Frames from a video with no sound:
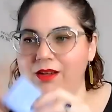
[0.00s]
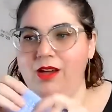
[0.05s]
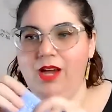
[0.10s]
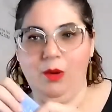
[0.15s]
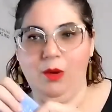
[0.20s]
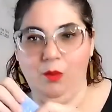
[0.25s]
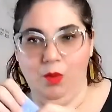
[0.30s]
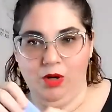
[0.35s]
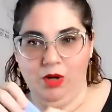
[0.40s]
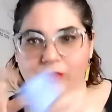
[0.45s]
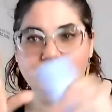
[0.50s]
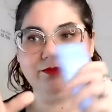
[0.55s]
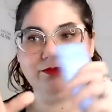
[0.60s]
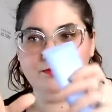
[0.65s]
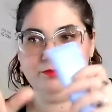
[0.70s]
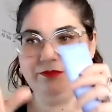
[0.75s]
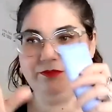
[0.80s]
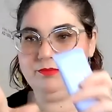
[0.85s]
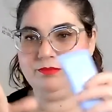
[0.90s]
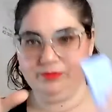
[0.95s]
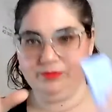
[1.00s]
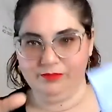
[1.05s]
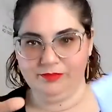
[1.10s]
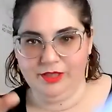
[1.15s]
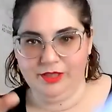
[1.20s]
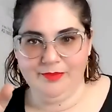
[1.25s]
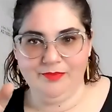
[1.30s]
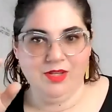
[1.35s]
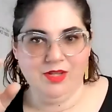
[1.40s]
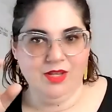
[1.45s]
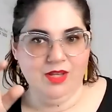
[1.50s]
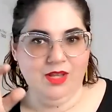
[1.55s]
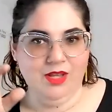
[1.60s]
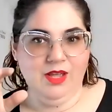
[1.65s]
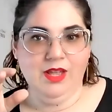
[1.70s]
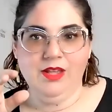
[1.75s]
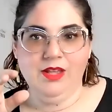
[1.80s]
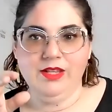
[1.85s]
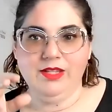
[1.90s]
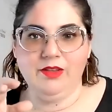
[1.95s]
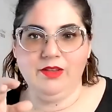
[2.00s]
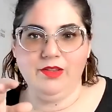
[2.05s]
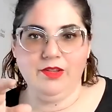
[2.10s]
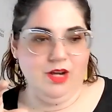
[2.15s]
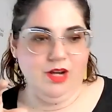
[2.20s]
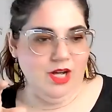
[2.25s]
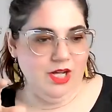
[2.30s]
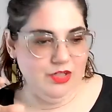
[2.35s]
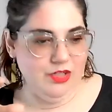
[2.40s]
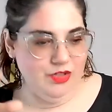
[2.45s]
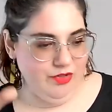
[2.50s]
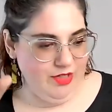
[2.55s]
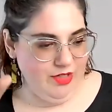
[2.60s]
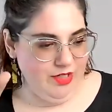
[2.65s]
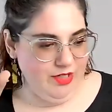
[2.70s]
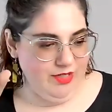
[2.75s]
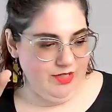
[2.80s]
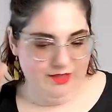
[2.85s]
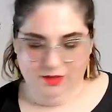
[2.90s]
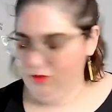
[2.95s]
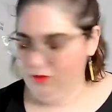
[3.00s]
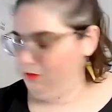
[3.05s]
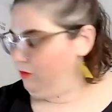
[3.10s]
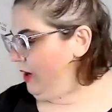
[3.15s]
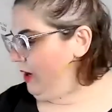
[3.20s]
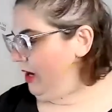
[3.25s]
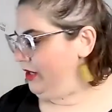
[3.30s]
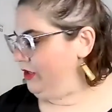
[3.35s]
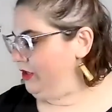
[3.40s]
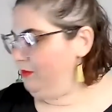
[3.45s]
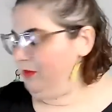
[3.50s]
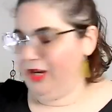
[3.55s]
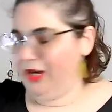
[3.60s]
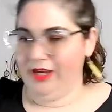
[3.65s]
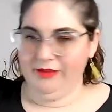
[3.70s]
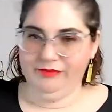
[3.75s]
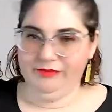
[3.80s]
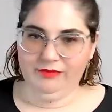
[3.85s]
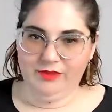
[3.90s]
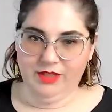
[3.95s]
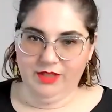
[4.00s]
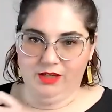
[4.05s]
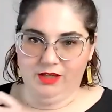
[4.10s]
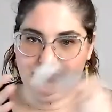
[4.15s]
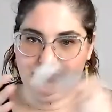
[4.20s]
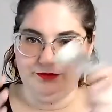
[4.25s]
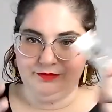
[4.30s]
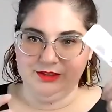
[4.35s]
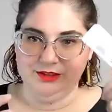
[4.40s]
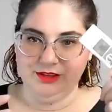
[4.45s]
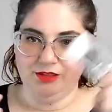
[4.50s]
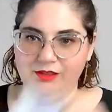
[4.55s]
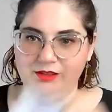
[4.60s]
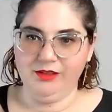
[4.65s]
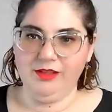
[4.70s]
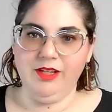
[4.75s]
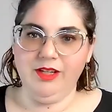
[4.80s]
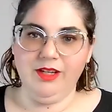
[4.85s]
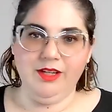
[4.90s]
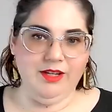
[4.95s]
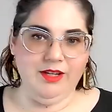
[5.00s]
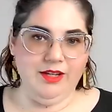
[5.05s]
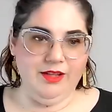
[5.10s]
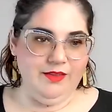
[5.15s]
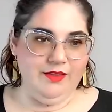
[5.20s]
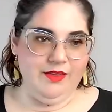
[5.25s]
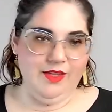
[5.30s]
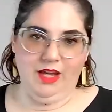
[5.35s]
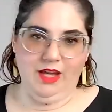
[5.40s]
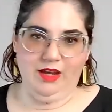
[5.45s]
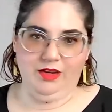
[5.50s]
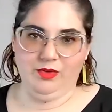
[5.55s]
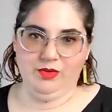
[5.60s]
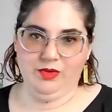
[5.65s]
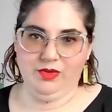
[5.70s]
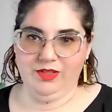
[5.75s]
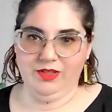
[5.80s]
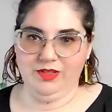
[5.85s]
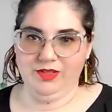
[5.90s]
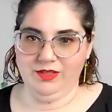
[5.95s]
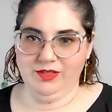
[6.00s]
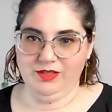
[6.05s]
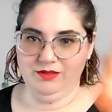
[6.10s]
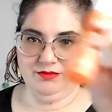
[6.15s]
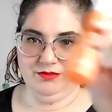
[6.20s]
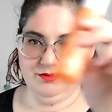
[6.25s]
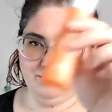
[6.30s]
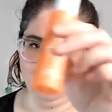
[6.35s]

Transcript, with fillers: I won't. But so The Conjuring is the why'd you buy? The Elf, The Exorcist.